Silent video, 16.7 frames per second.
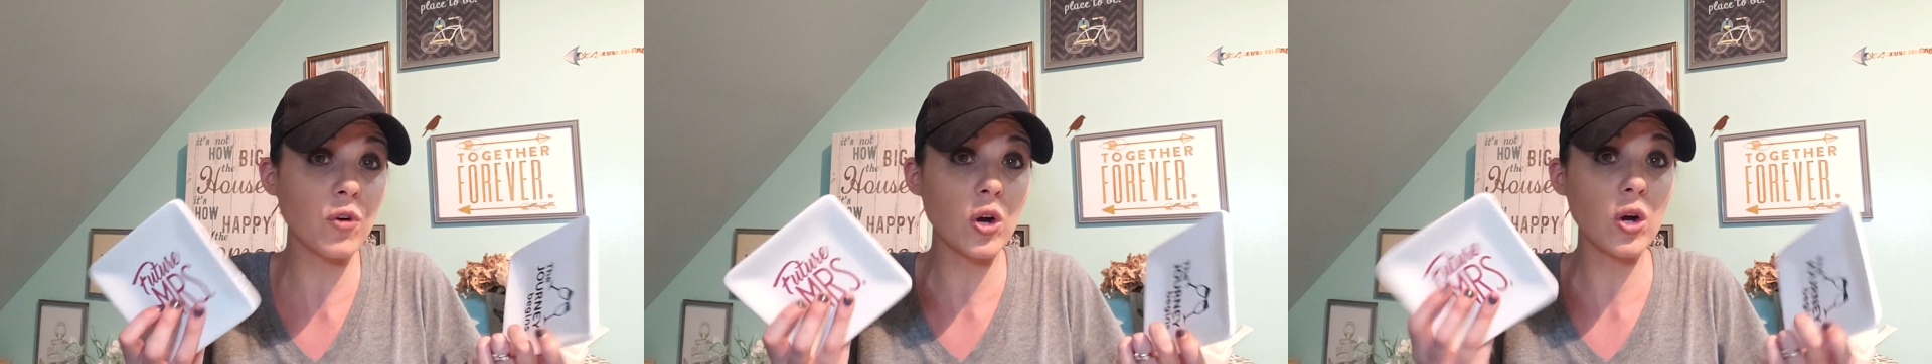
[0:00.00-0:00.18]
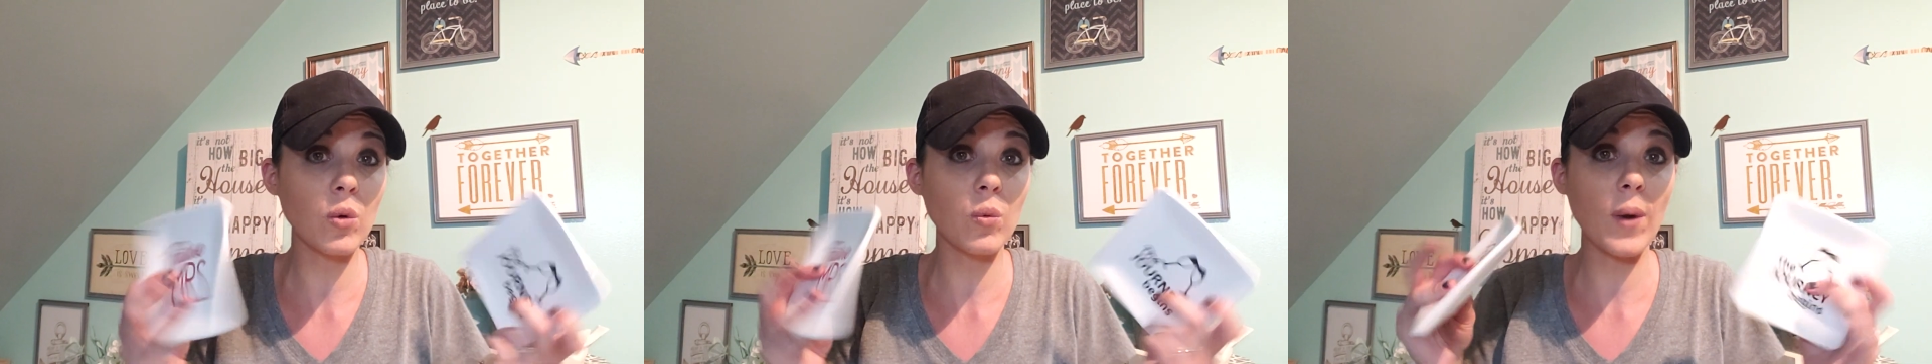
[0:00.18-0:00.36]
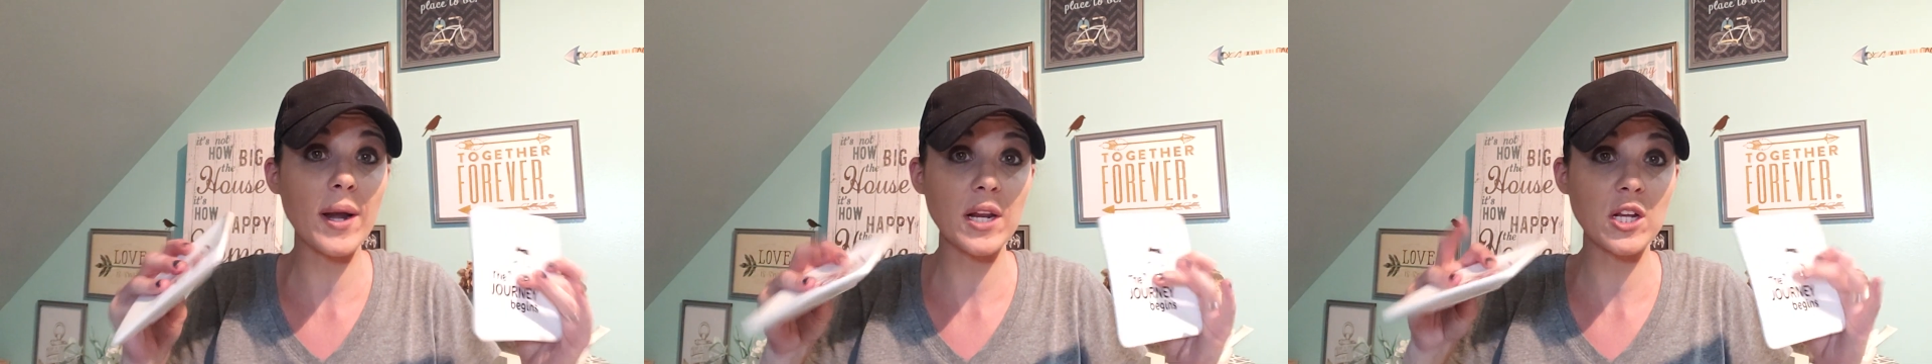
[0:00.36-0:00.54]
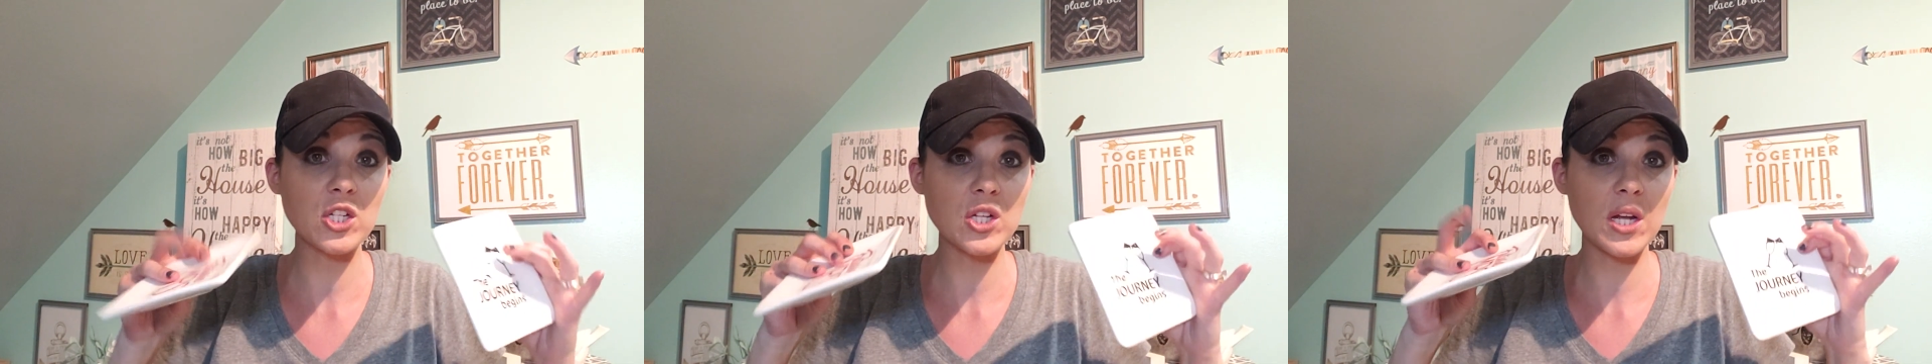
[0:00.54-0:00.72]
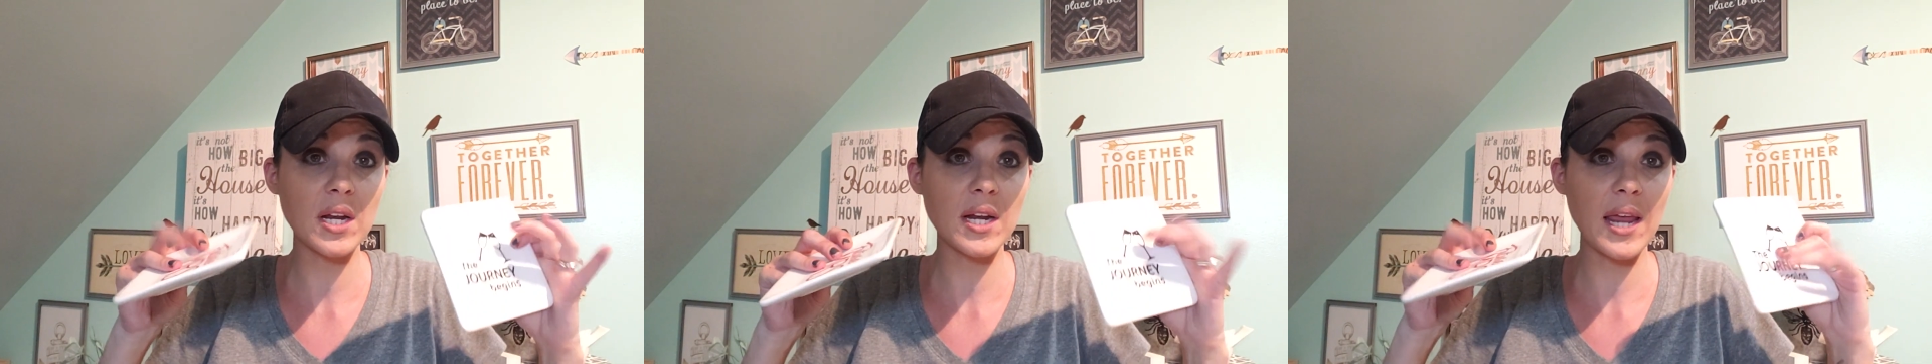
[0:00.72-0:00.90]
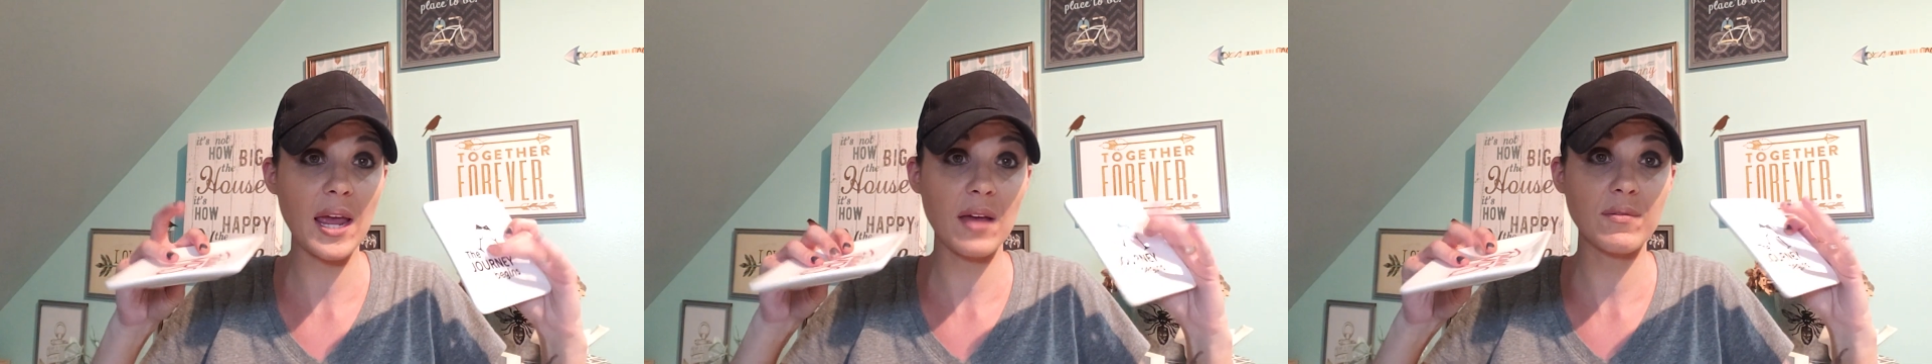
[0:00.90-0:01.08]
for her wedding, she
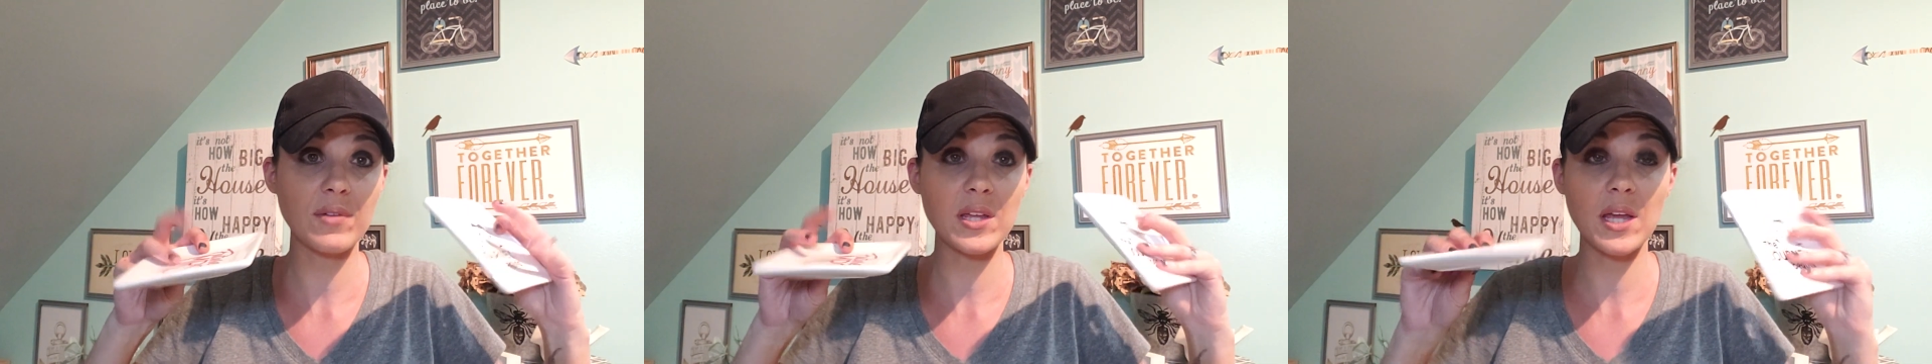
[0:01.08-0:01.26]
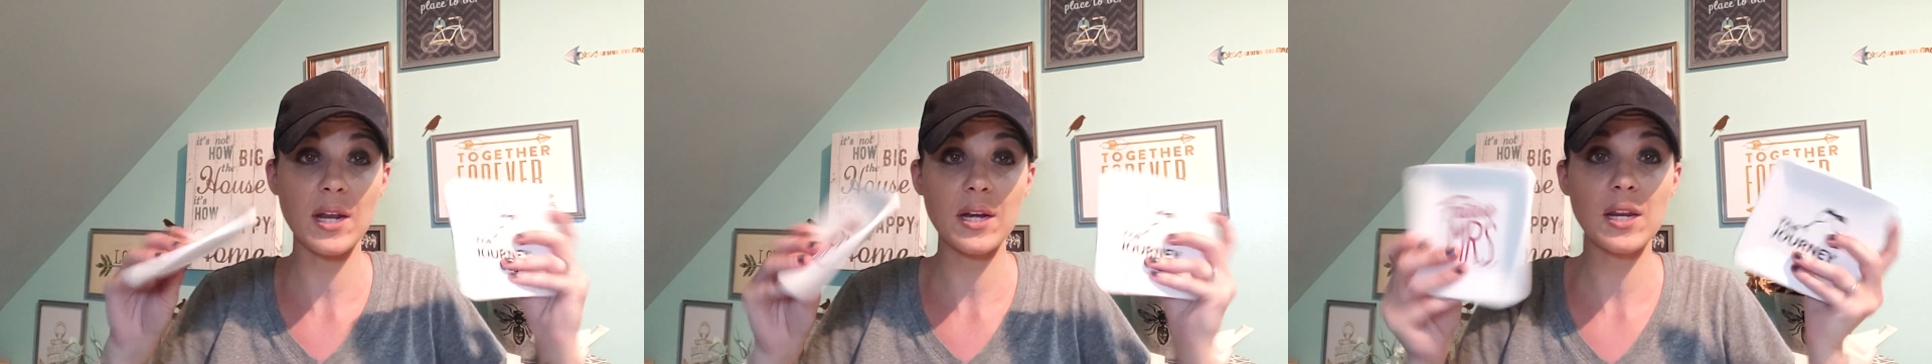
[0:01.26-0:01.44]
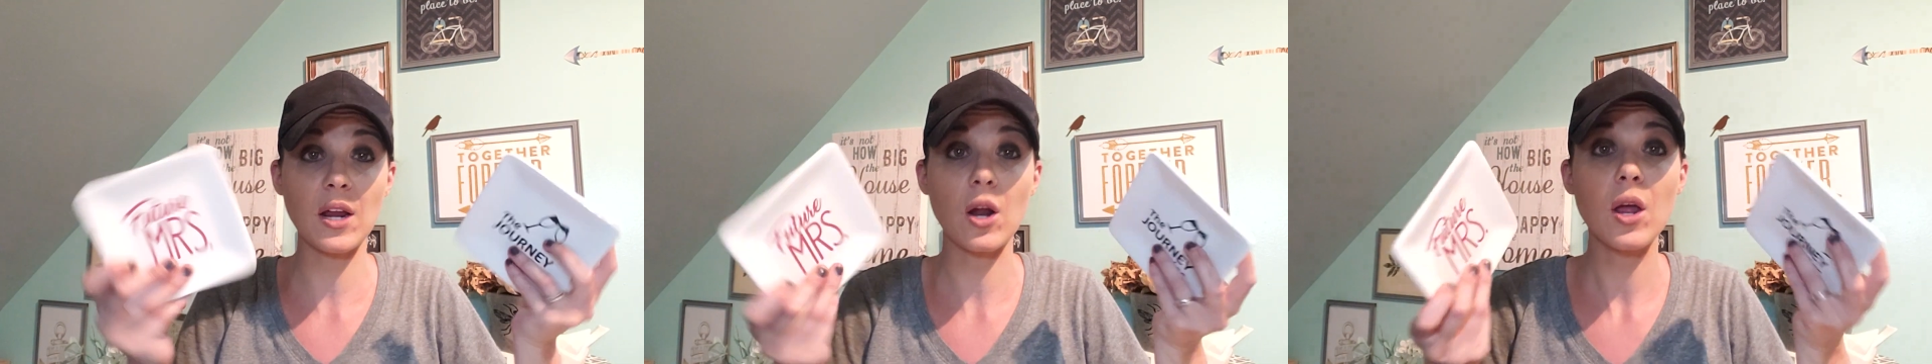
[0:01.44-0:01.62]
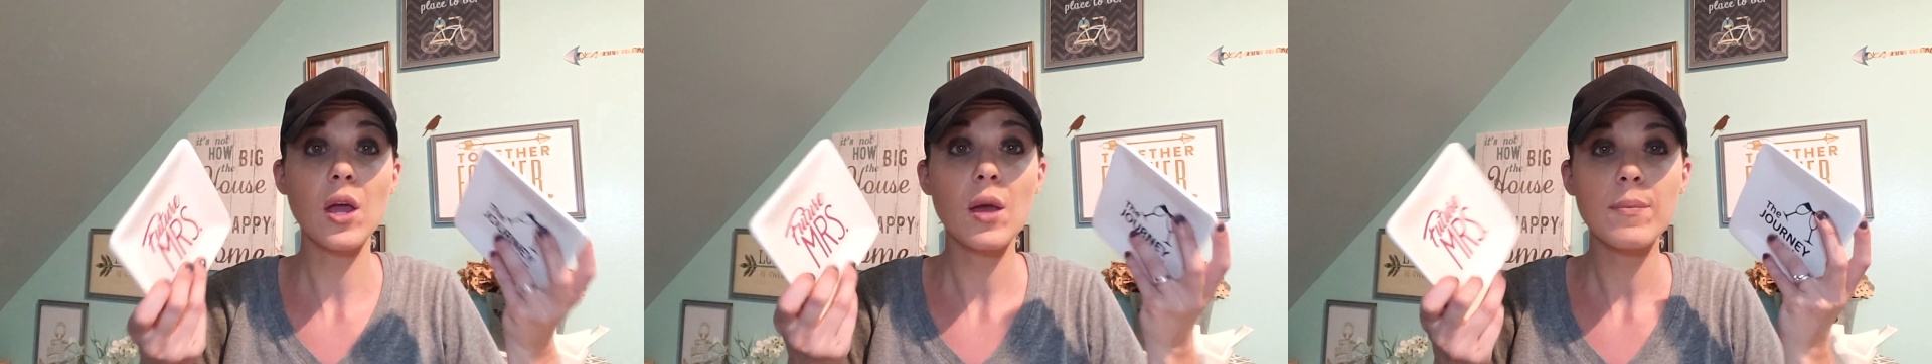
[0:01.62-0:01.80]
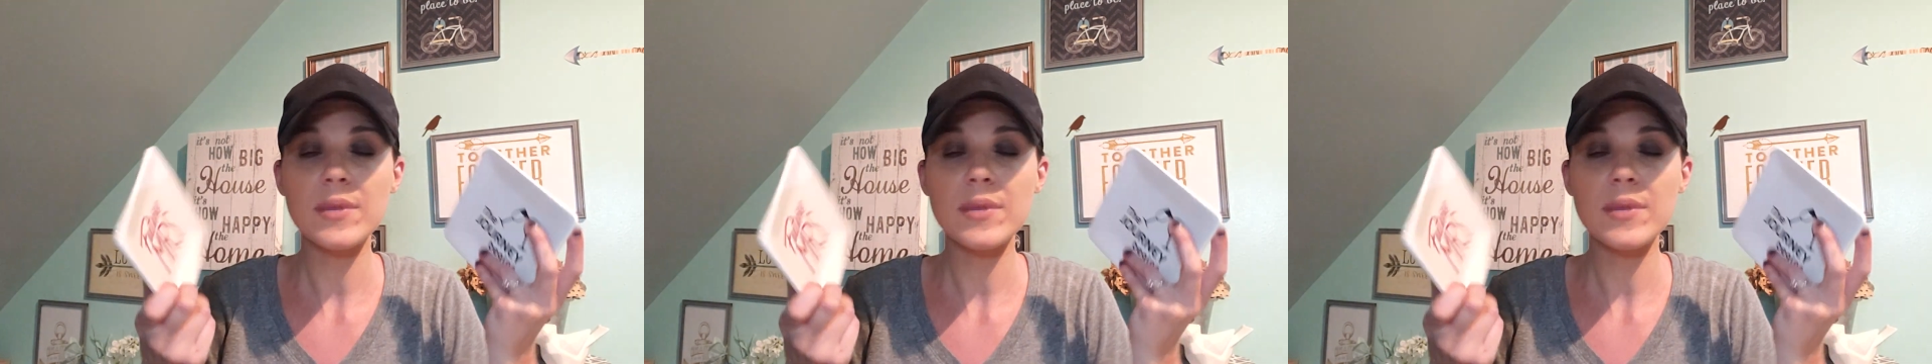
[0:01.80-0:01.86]
can have it on here.